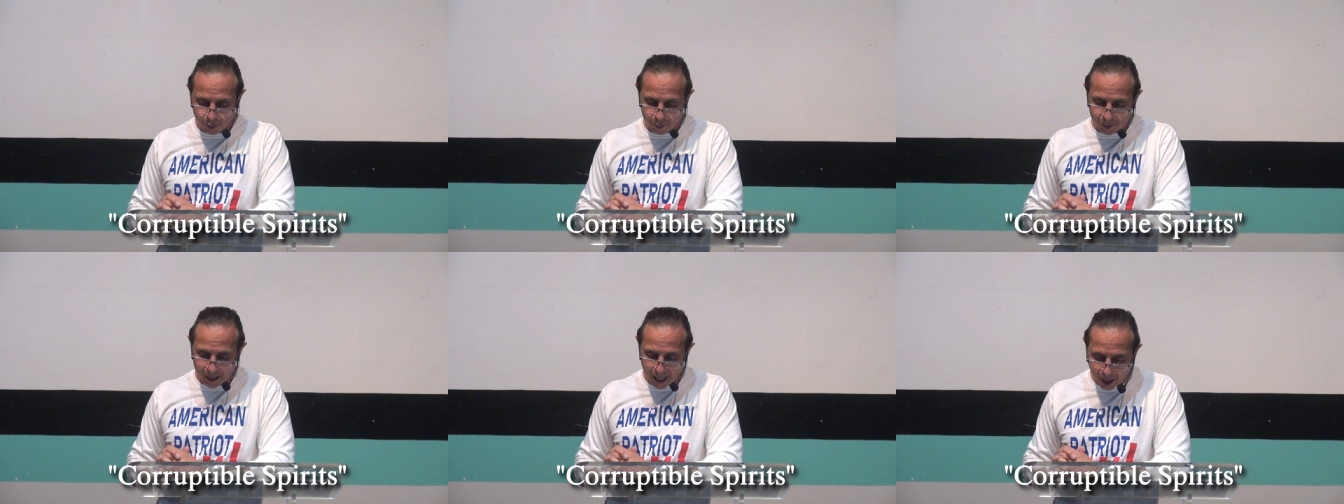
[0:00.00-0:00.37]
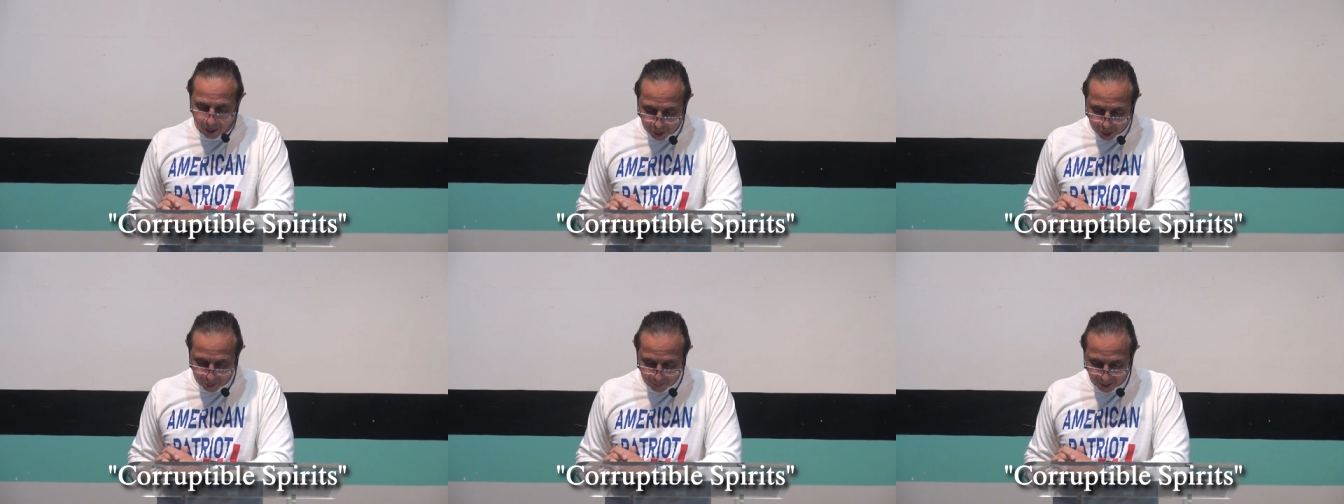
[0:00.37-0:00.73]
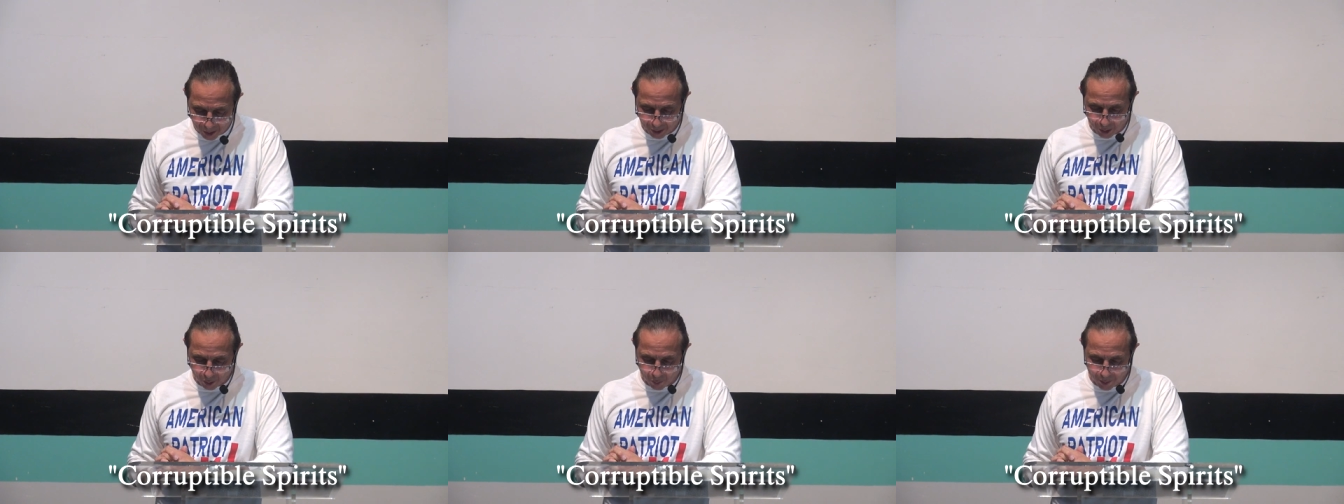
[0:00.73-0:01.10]
with our
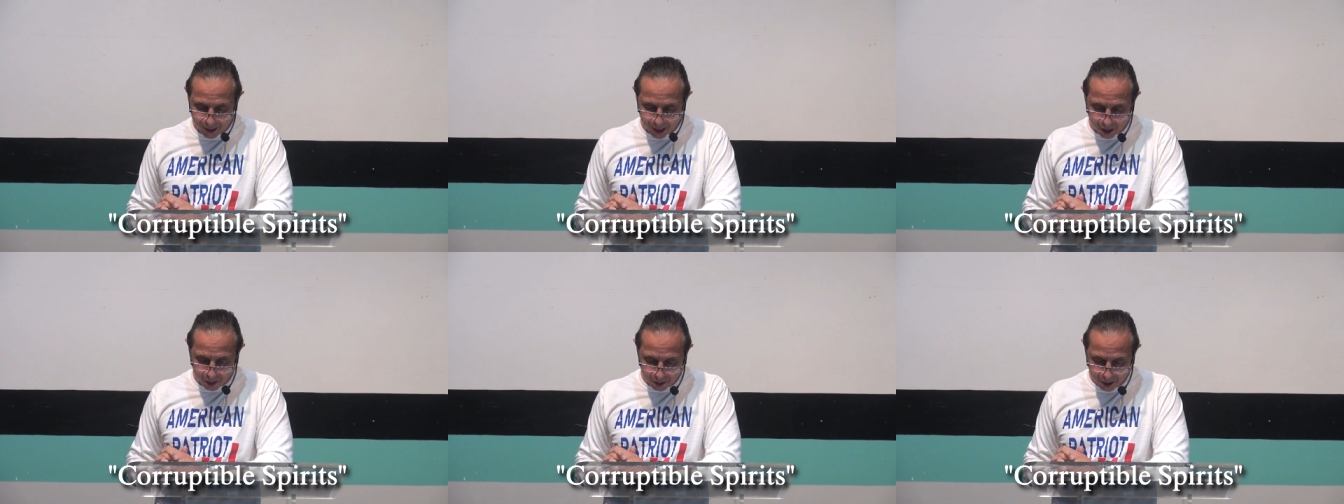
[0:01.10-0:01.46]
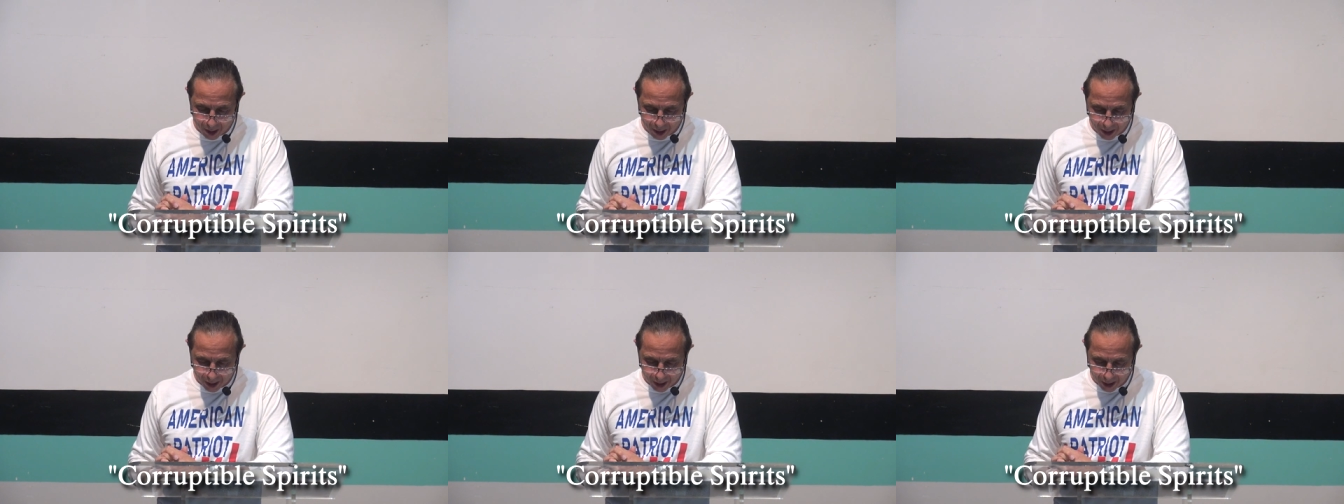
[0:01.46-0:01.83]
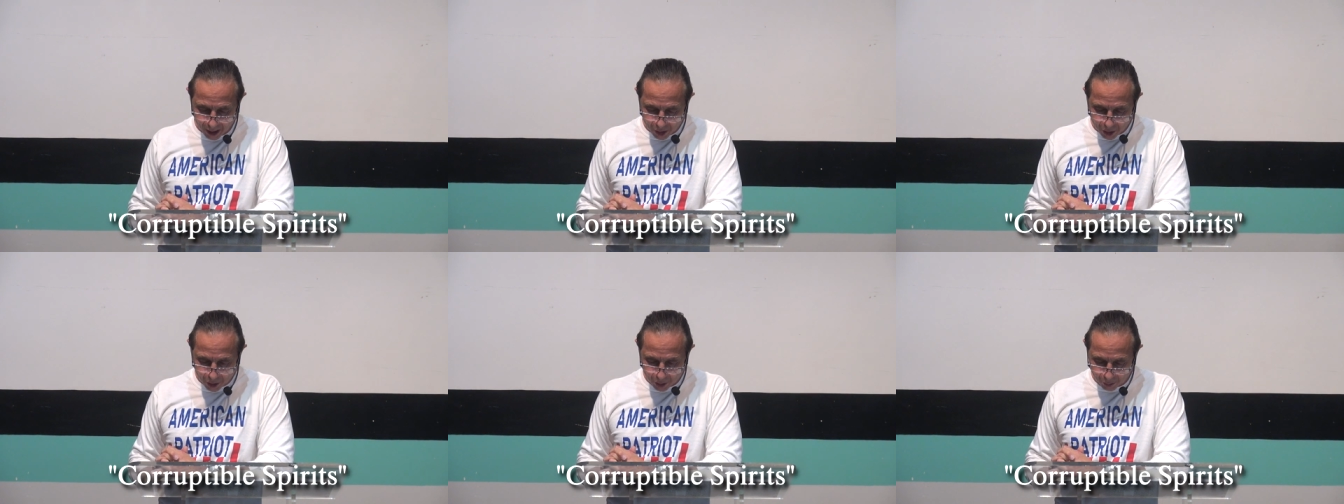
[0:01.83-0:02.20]
spirit that we are
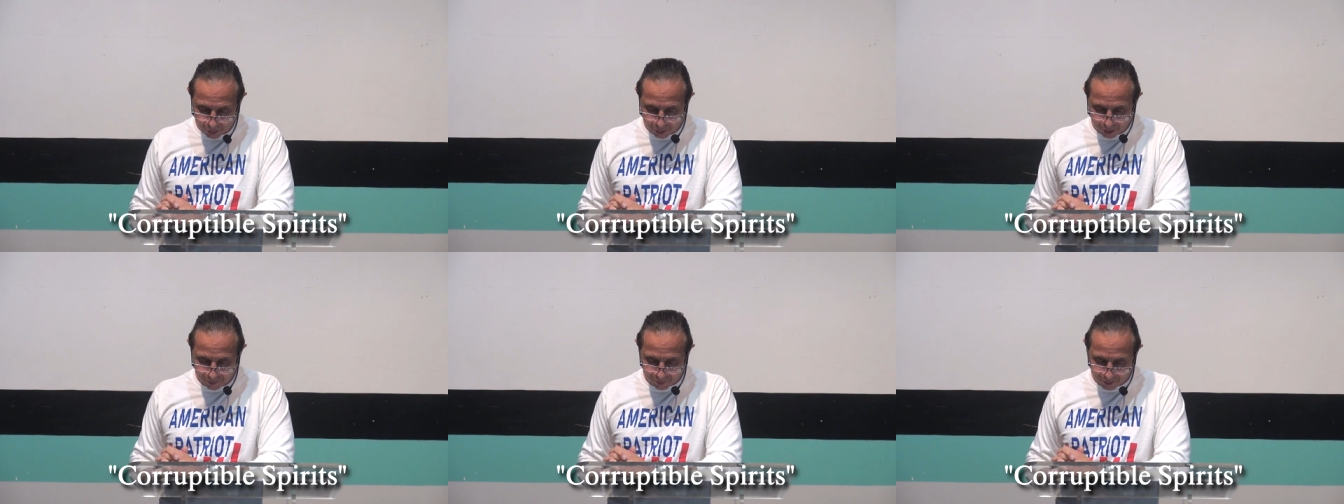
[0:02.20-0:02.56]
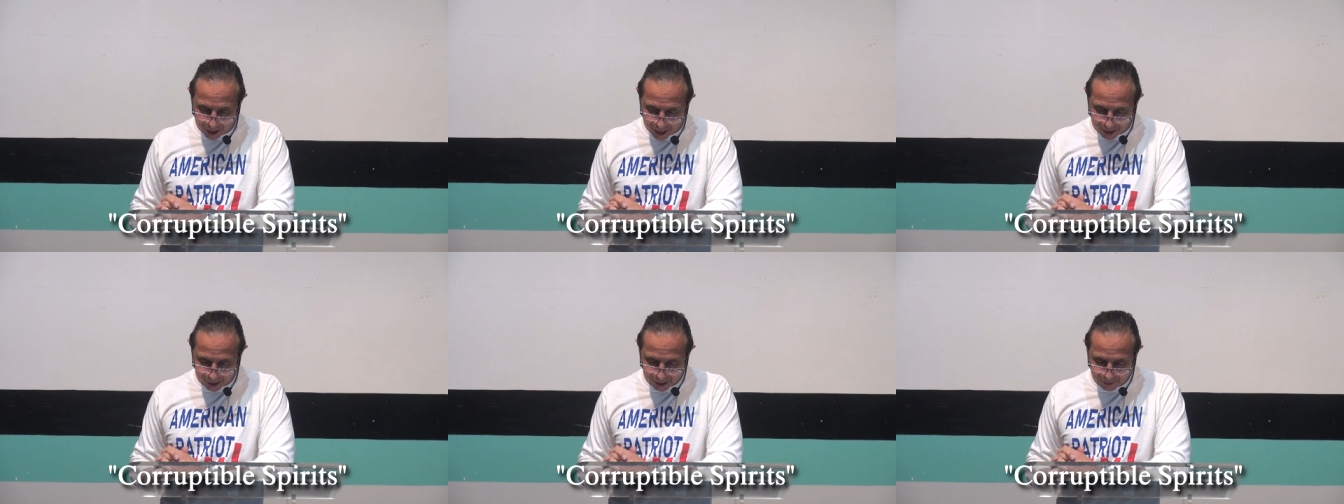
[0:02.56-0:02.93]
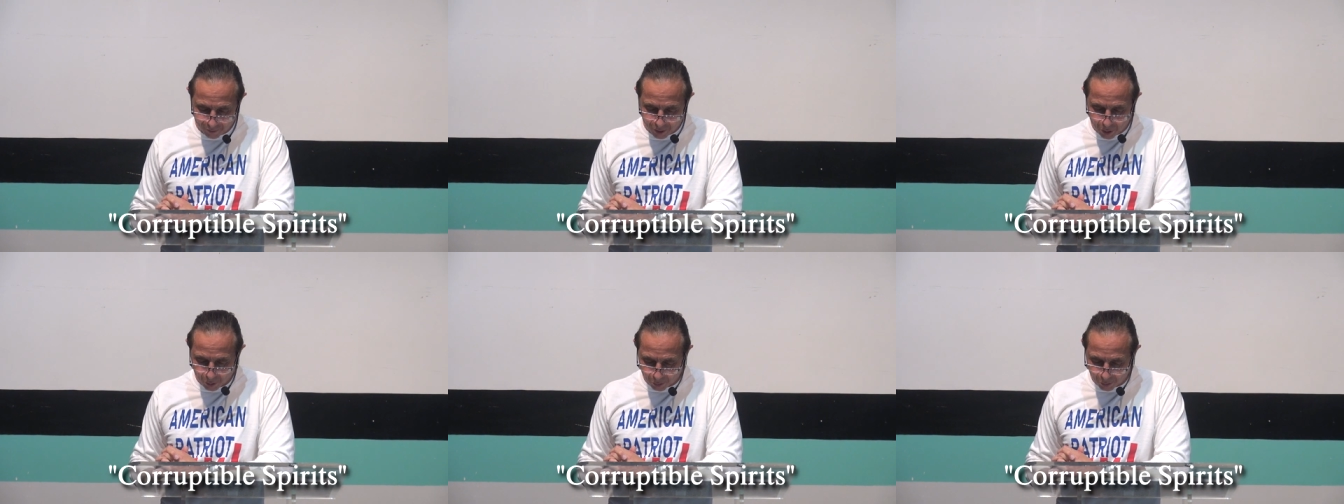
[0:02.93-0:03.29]
children of God, and if
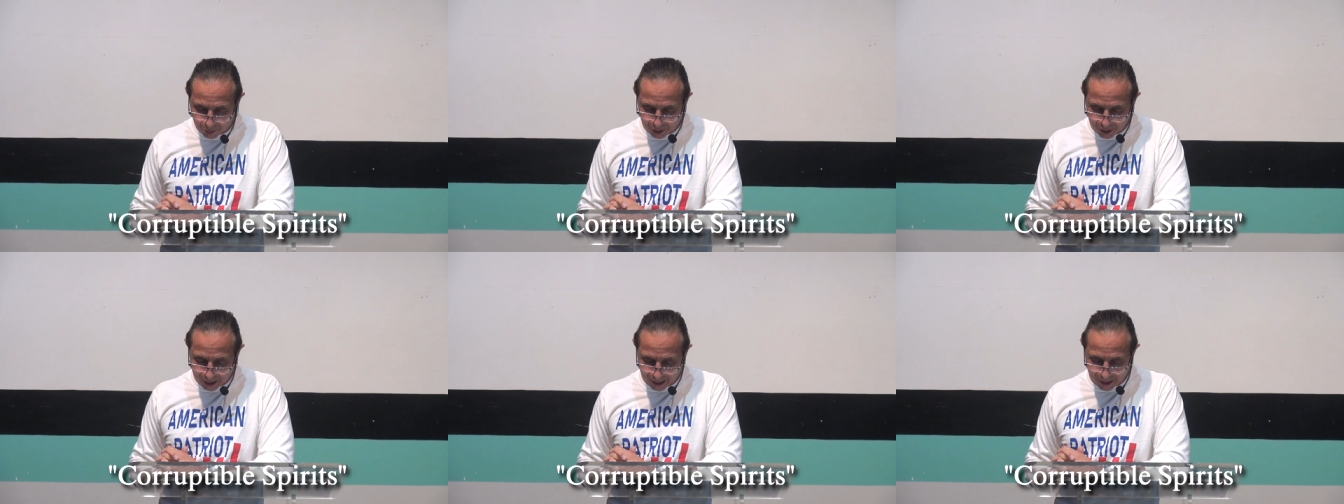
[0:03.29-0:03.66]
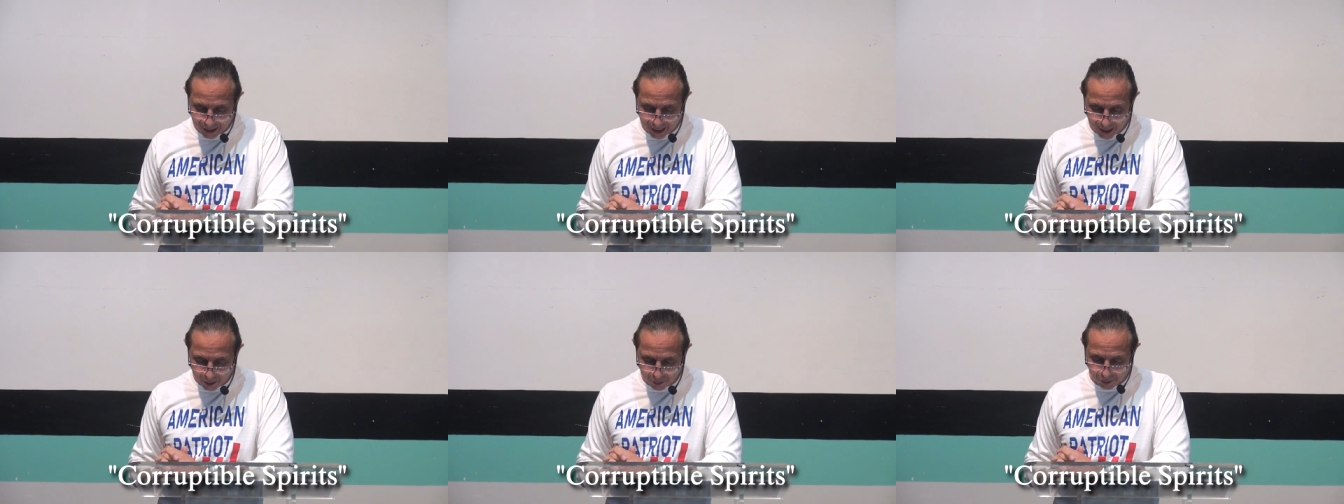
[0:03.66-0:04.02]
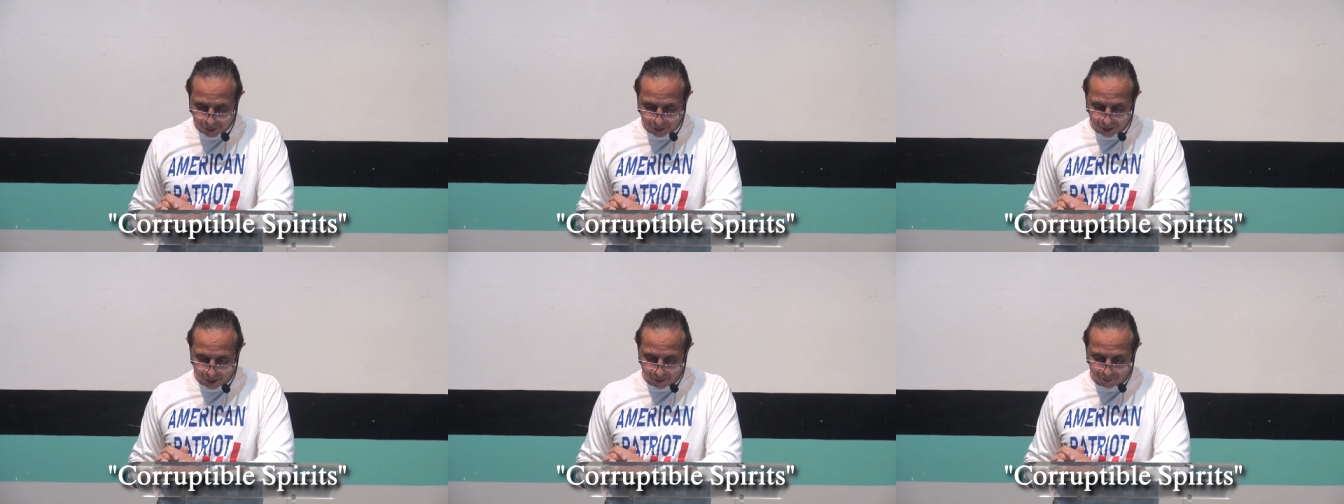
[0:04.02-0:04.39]
children, then
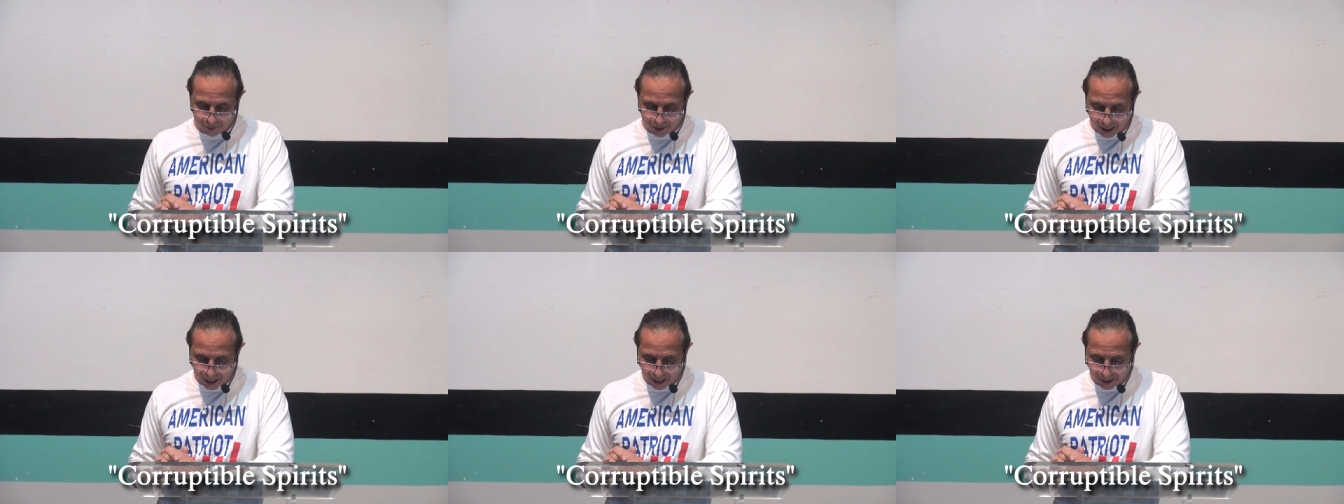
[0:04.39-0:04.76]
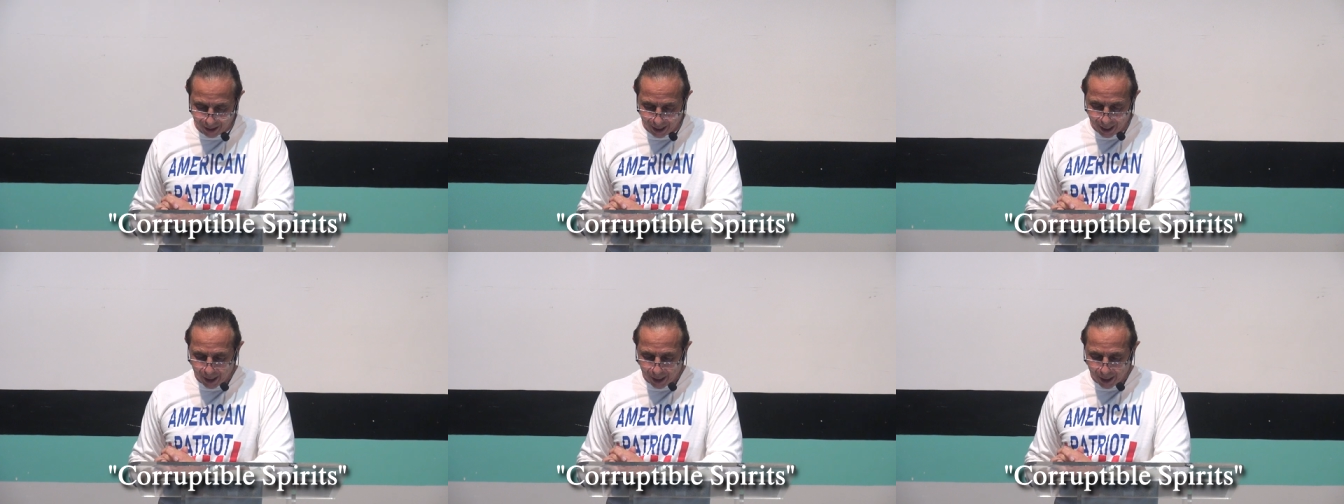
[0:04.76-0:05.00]
heirs of God,